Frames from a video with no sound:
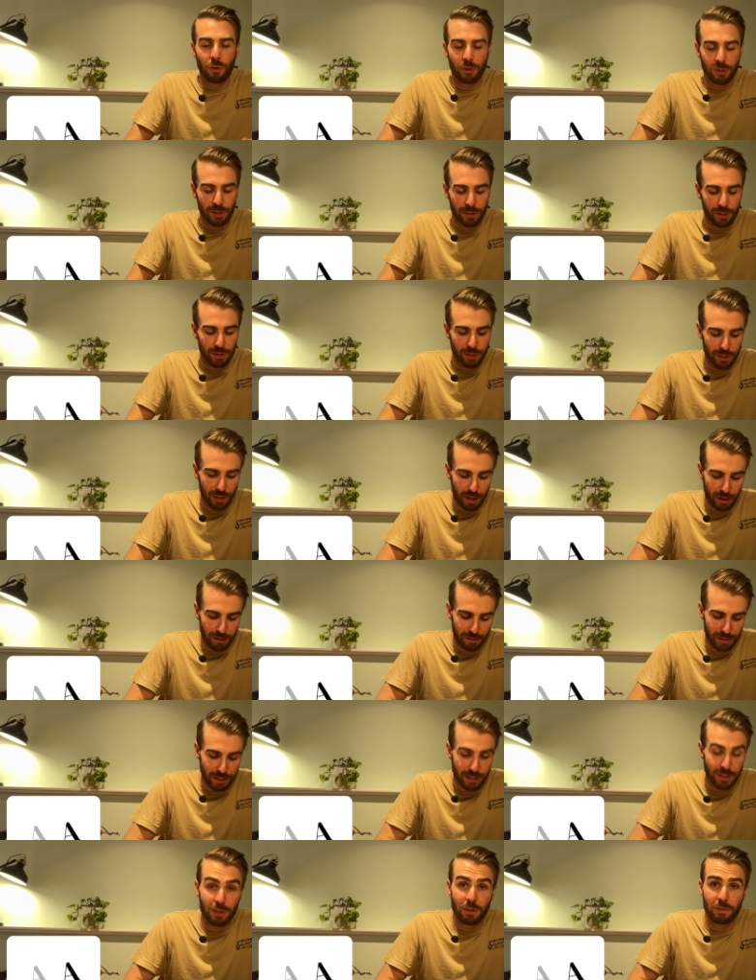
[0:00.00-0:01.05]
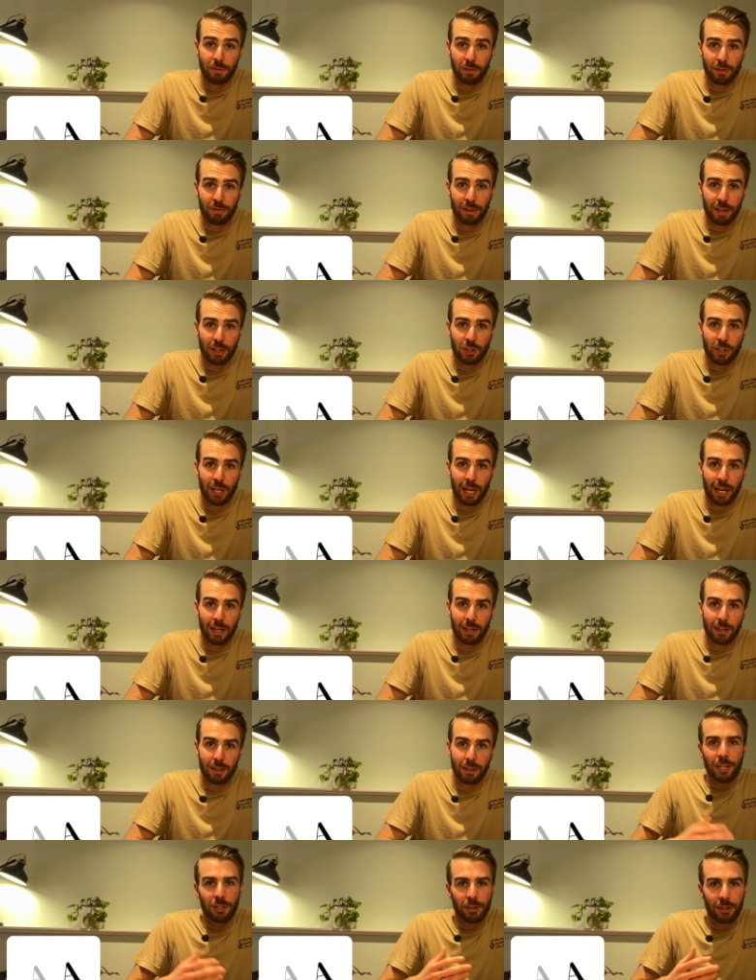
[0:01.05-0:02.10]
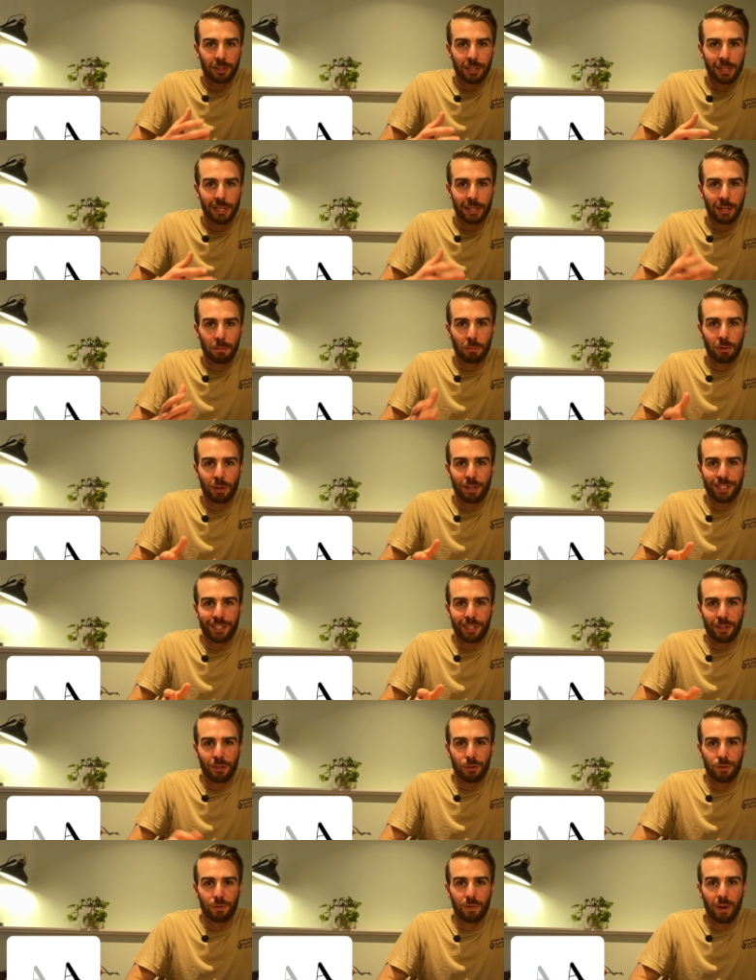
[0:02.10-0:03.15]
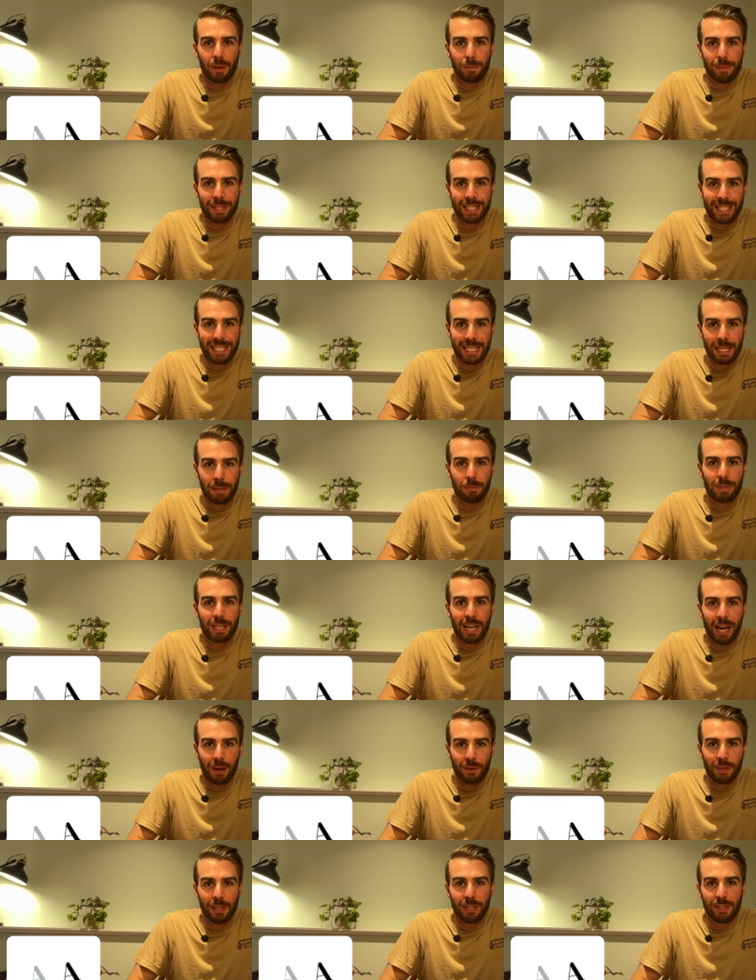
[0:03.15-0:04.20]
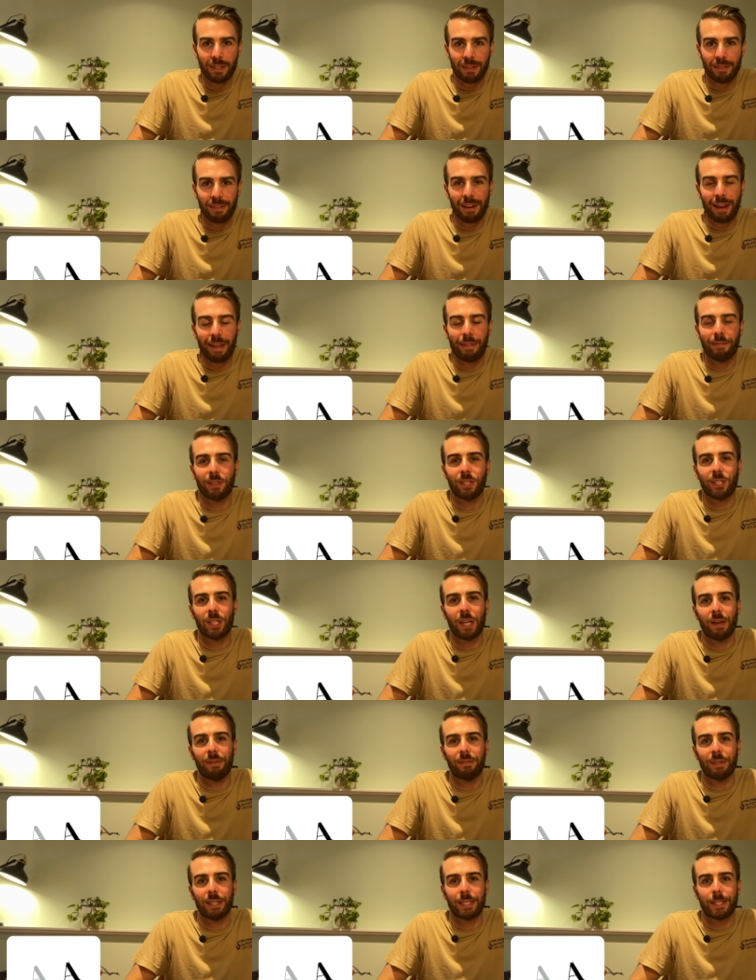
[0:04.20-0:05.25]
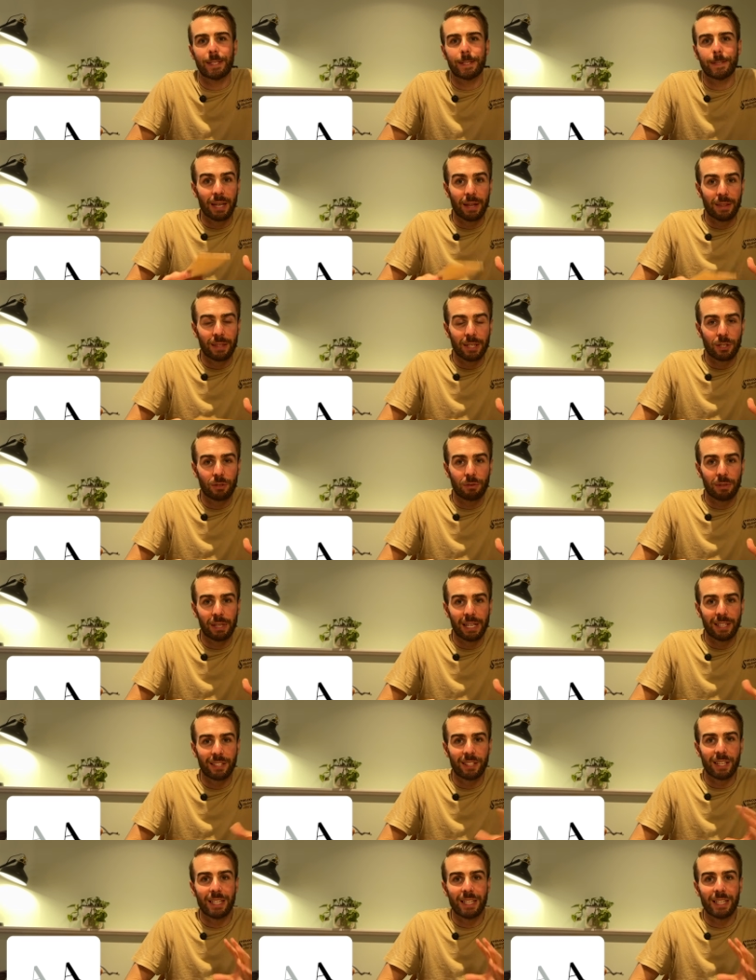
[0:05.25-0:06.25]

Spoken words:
onto the surface of the veg tan, and you're actually compressing those fibers deep down into the leather surface. Now this creates